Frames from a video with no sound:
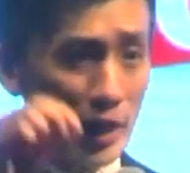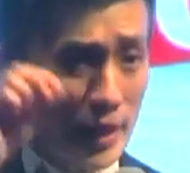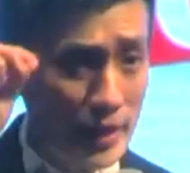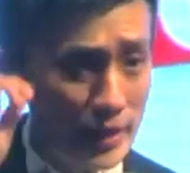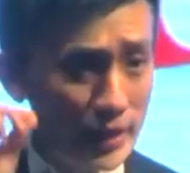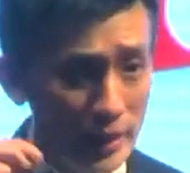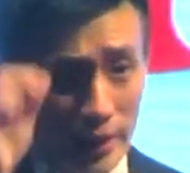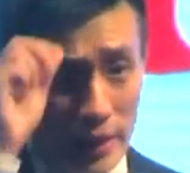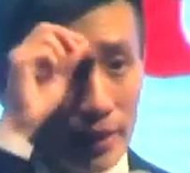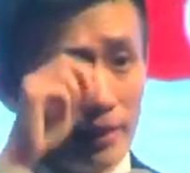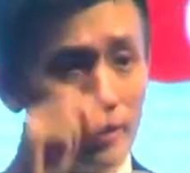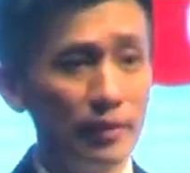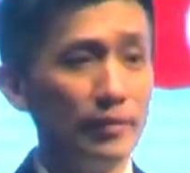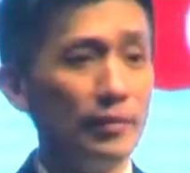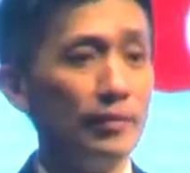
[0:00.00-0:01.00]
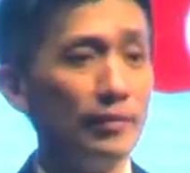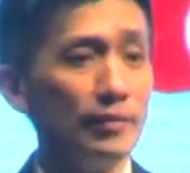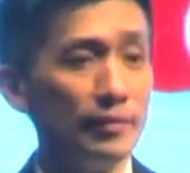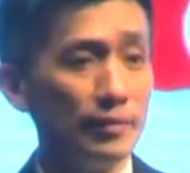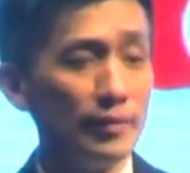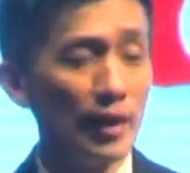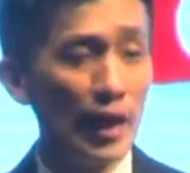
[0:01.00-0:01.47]
can sit here
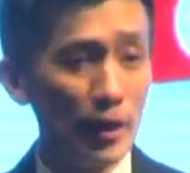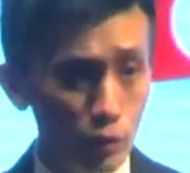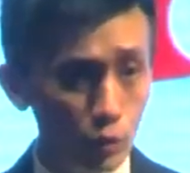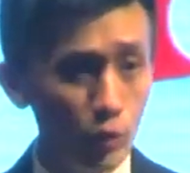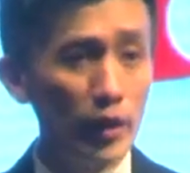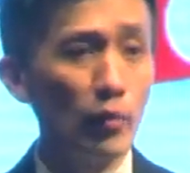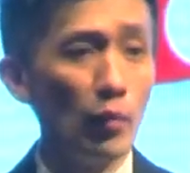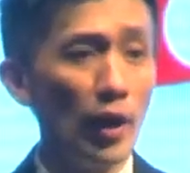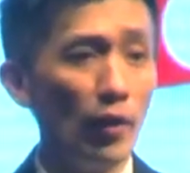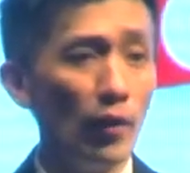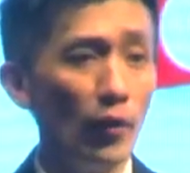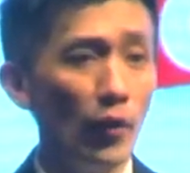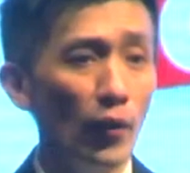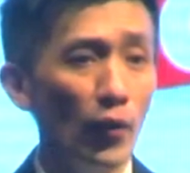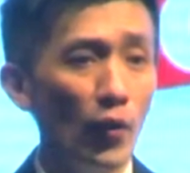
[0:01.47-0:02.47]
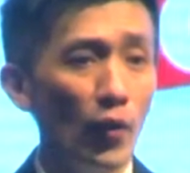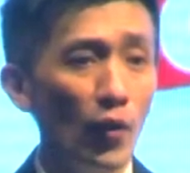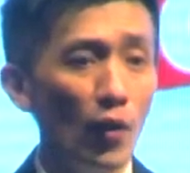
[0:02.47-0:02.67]
and doing well.